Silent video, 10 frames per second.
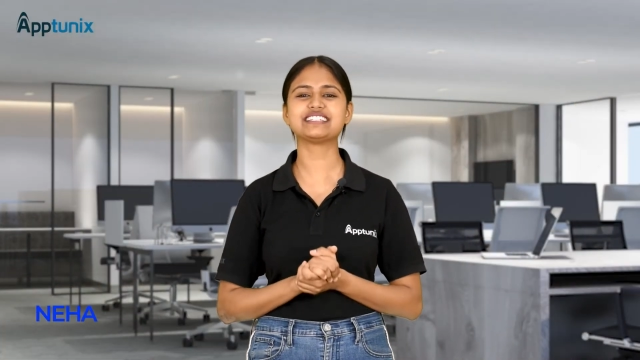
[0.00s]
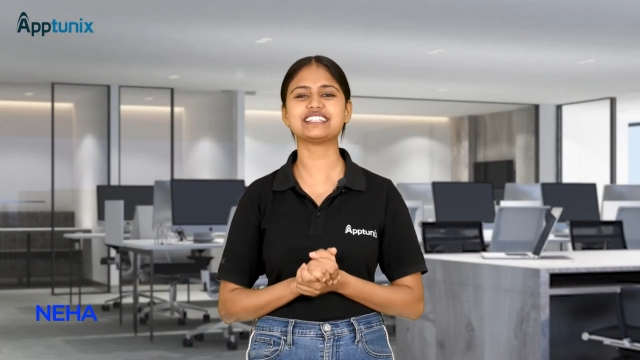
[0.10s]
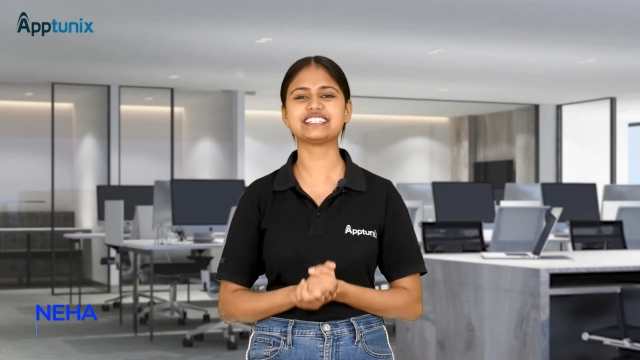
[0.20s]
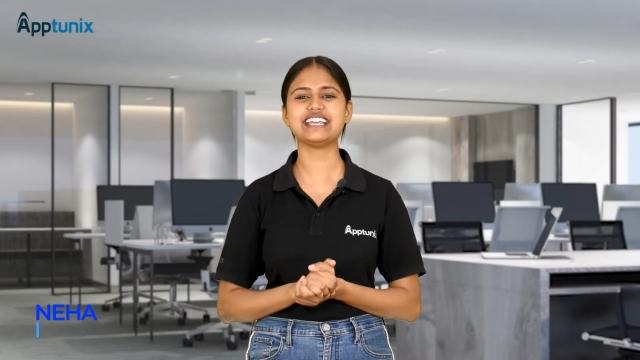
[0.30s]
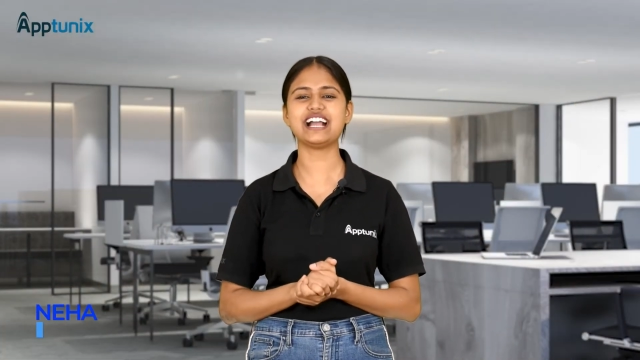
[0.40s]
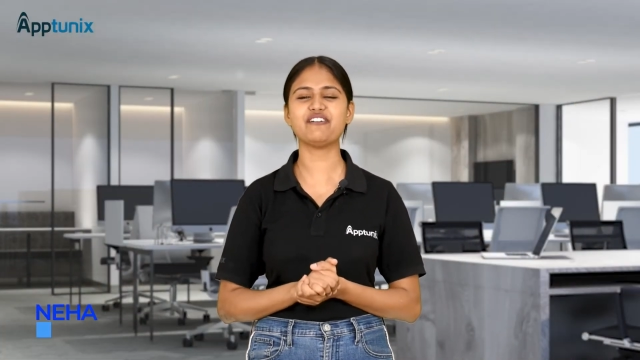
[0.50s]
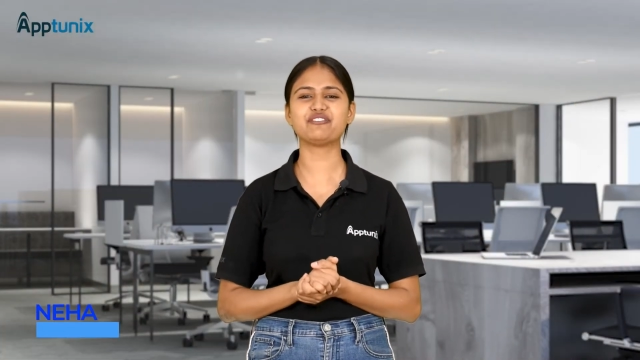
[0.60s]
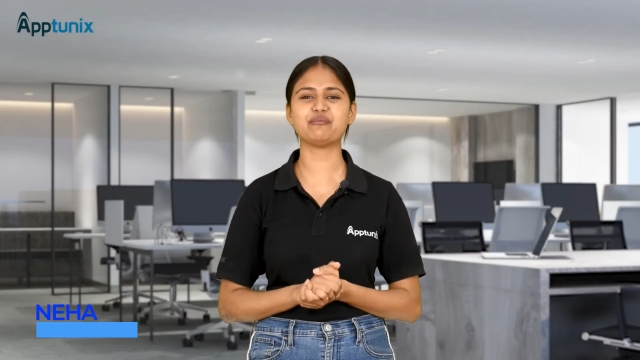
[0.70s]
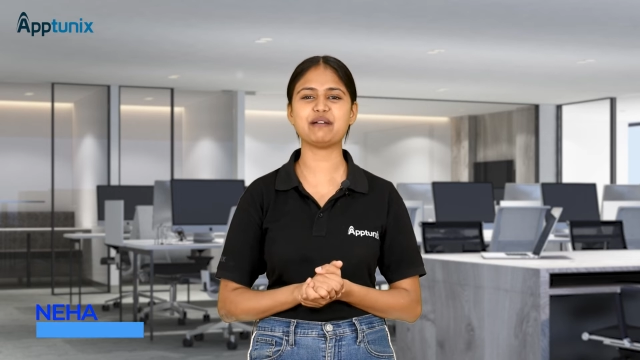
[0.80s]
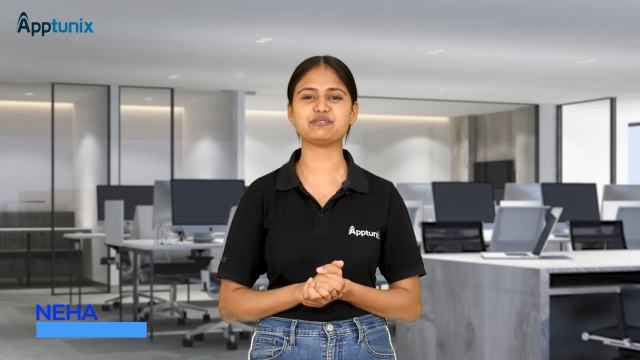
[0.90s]
this is
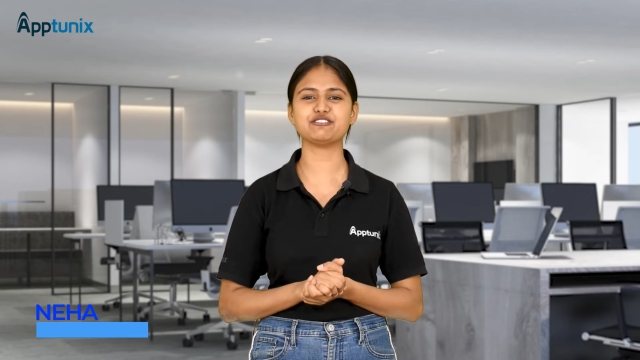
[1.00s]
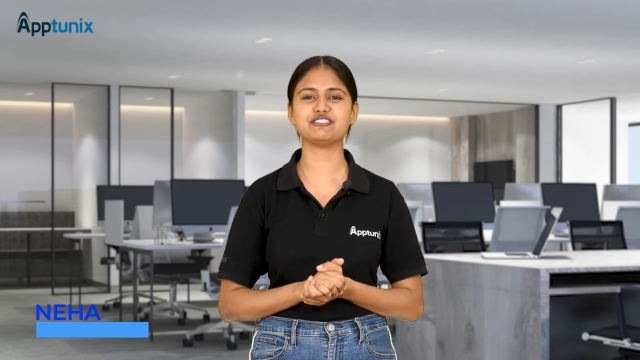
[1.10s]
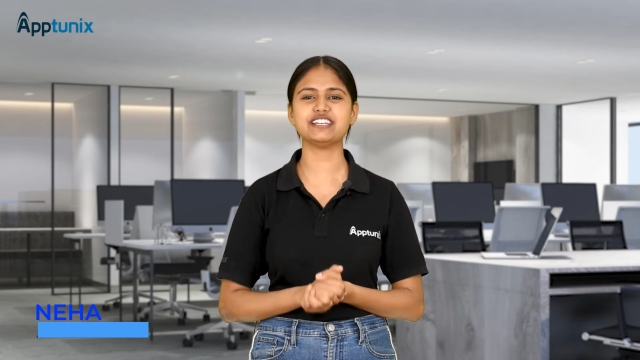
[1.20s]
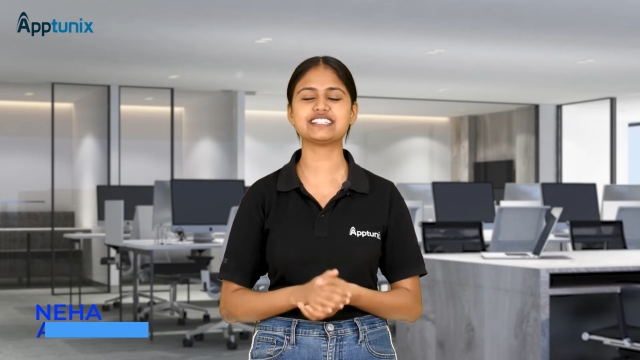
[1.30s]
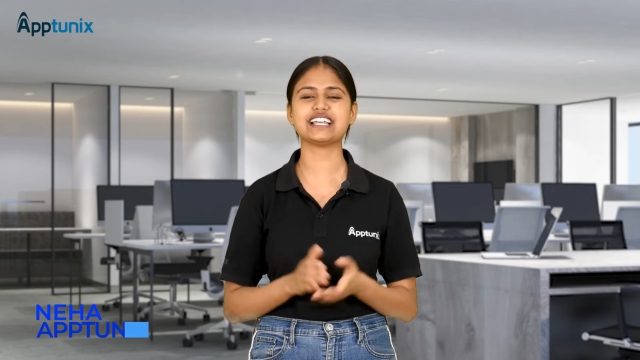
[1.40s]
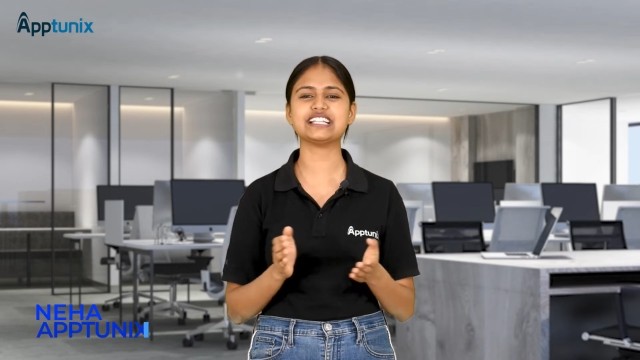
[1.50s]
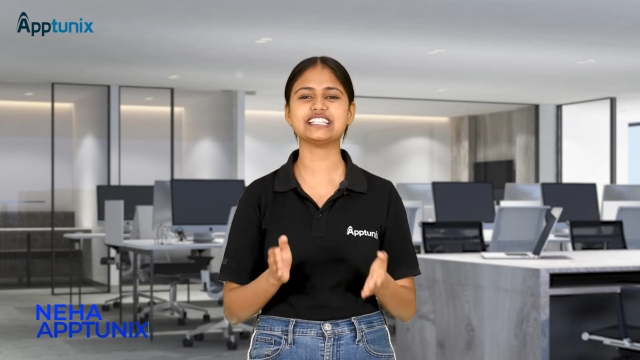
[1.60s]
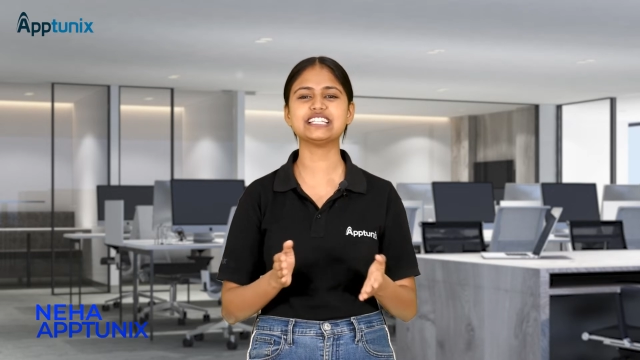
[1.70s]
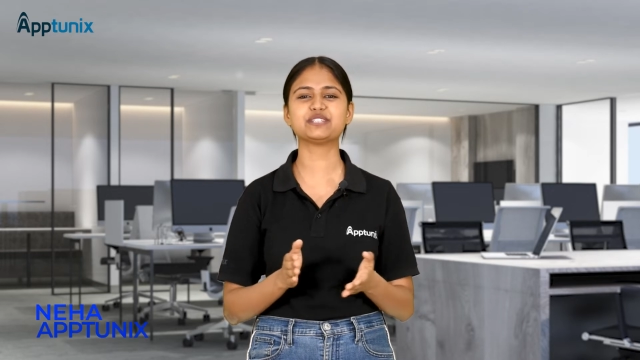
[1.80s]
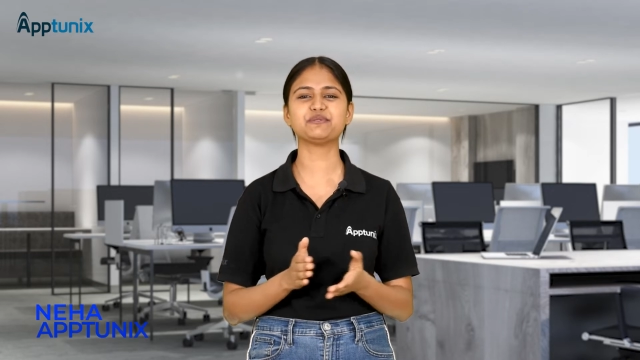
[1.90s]
Neha from Apptunix, and
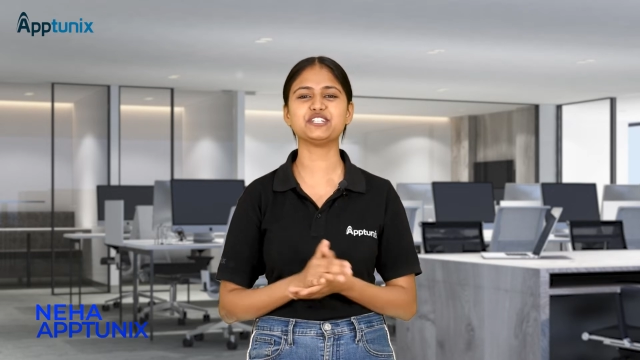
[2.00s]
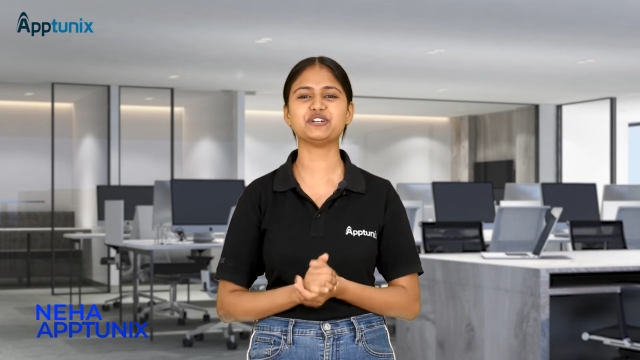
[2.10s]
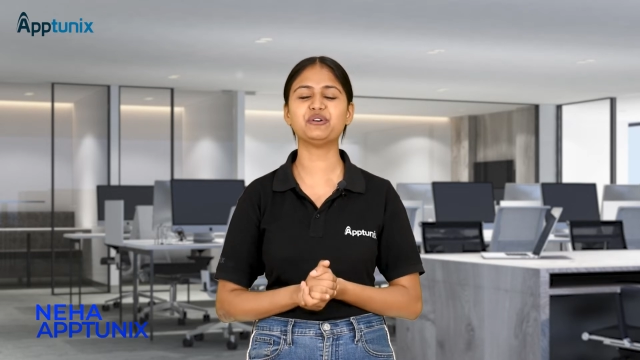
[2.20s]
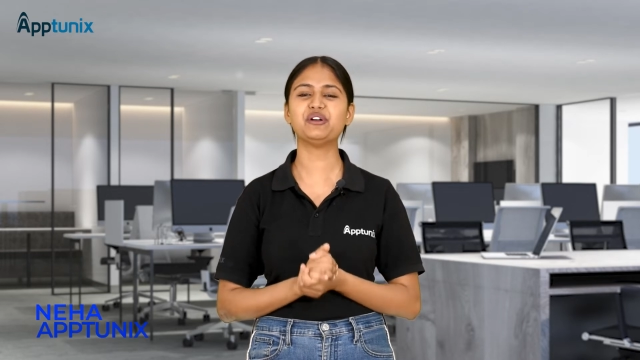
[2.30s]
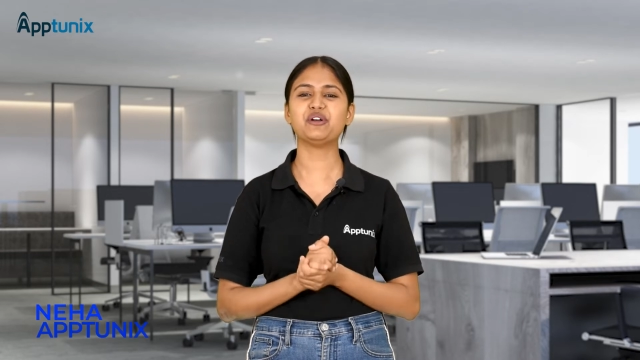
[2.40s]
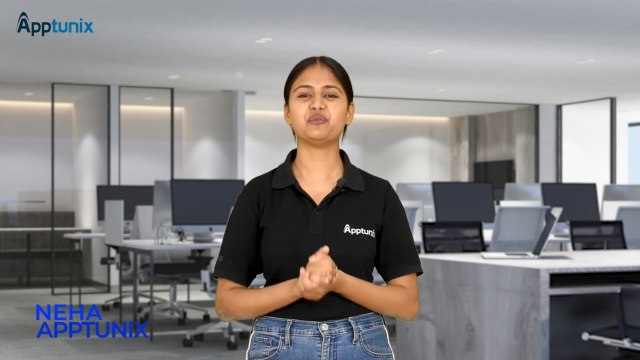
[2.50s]
in this video,